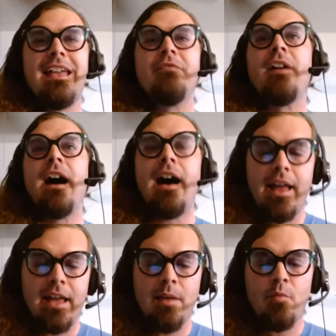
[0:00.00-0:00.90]
if
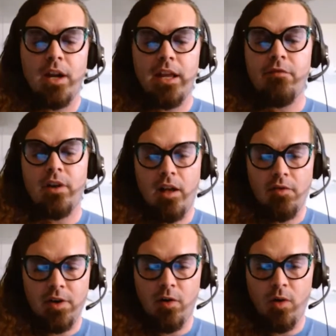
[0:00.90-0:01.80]
I am working for a
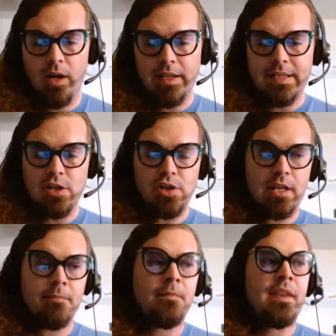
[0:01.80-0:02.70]
healthcare
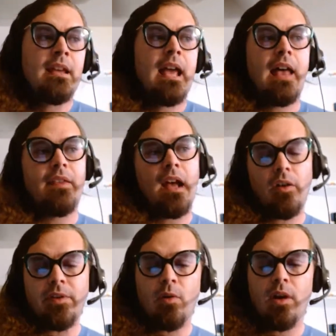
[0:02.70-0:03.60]
organization and the
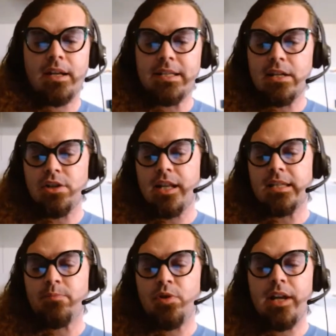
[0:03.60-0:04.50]
healthcare organization
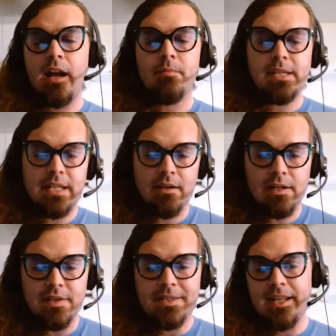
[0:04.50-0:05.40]
has put out
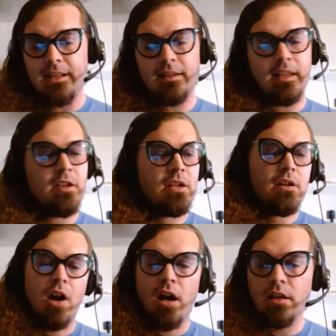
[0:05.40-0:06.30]
materials saying like,
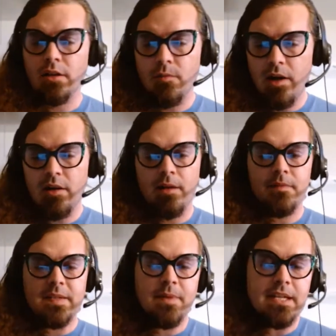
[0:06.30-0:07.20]
all are welcome.
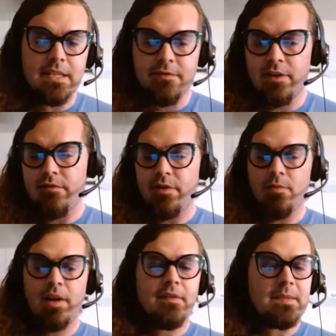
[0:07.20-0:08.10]
This place is for
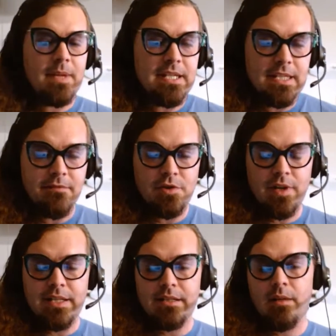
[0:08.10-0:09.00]
everyone. This place is for
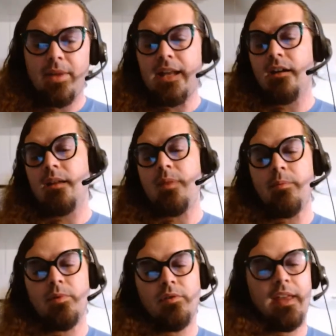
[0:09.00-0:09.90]
trans and non-binary
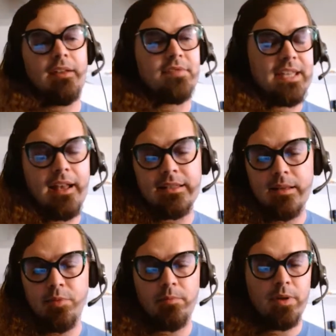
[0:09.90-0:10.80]
people. They have signs
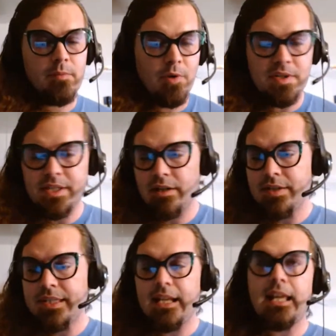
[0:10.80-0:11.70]
up or billboards in our
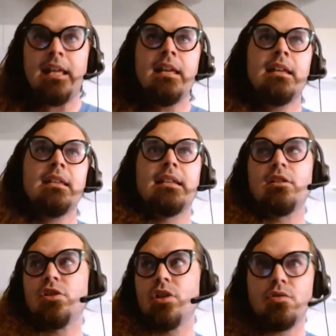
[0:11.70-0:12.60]
city
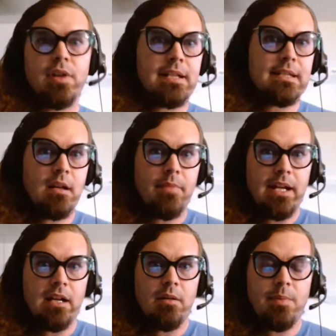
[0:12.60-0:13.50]
that show trans and
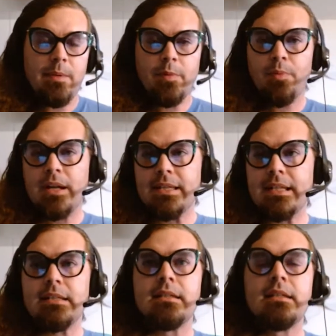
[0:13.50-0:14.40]
non-binary people
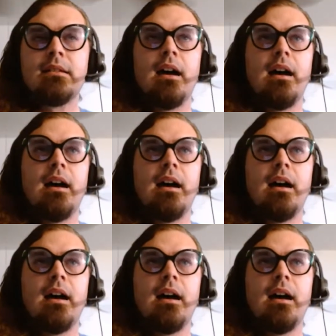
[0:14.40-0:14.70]
present